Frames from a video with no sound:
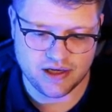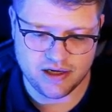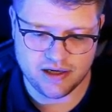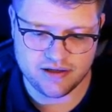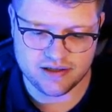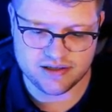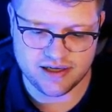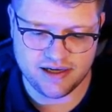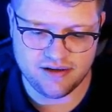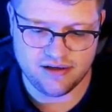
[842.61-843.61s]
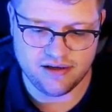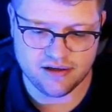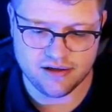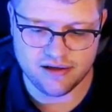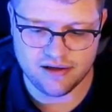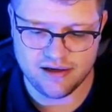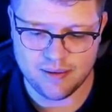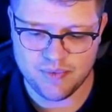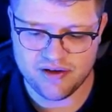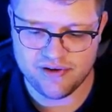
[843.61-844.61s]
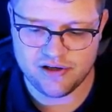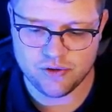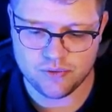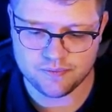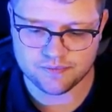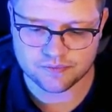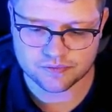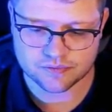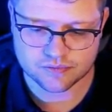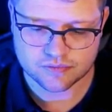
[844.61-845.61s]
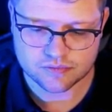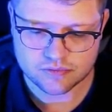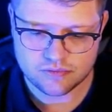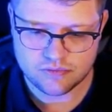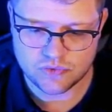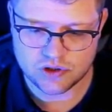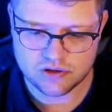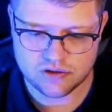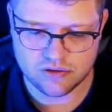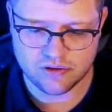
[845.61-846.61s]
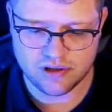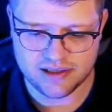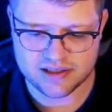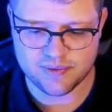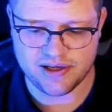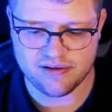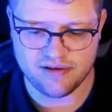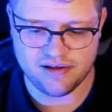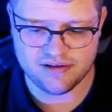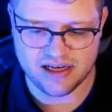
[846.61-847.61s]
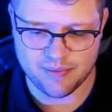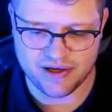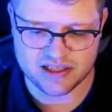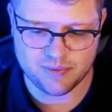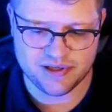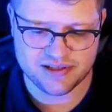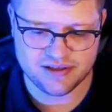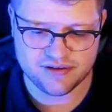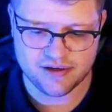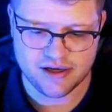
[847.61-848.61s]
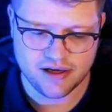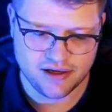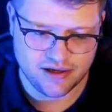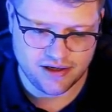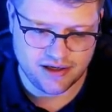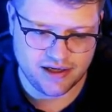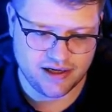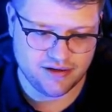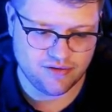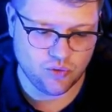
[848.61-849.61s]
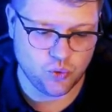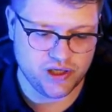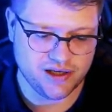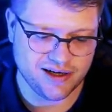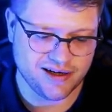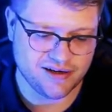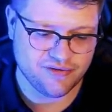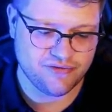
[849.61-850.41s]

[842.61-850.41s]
and assign the lambda value. So let's make the type explicit, and we are